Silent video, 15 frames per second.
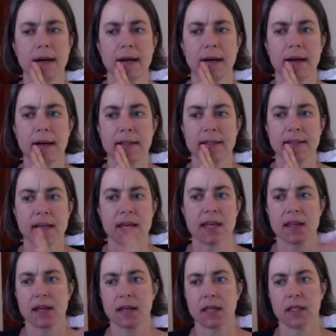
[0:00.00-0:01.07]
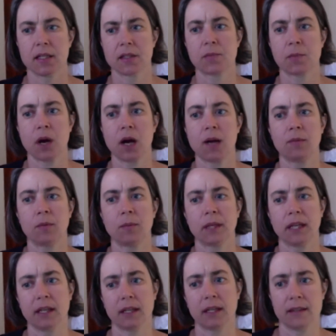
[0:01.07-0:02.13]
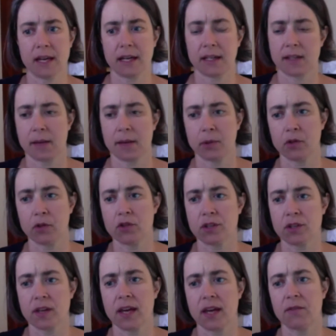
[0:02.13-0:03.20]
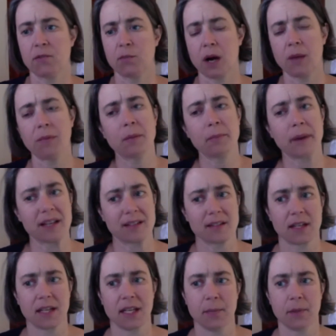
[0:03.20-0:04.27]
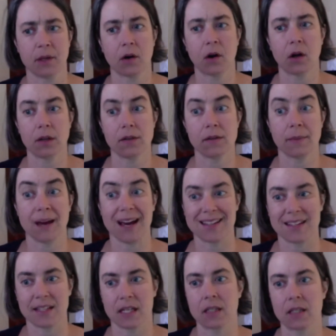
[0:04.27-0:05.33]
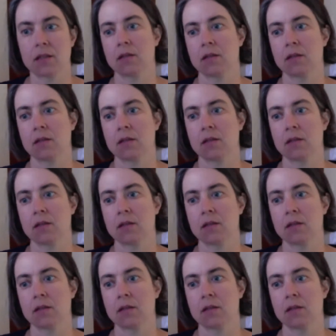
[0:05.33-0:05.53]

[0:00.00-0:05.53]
say that it's probably, in that example you just gave, probably best to keep it all in the past tense.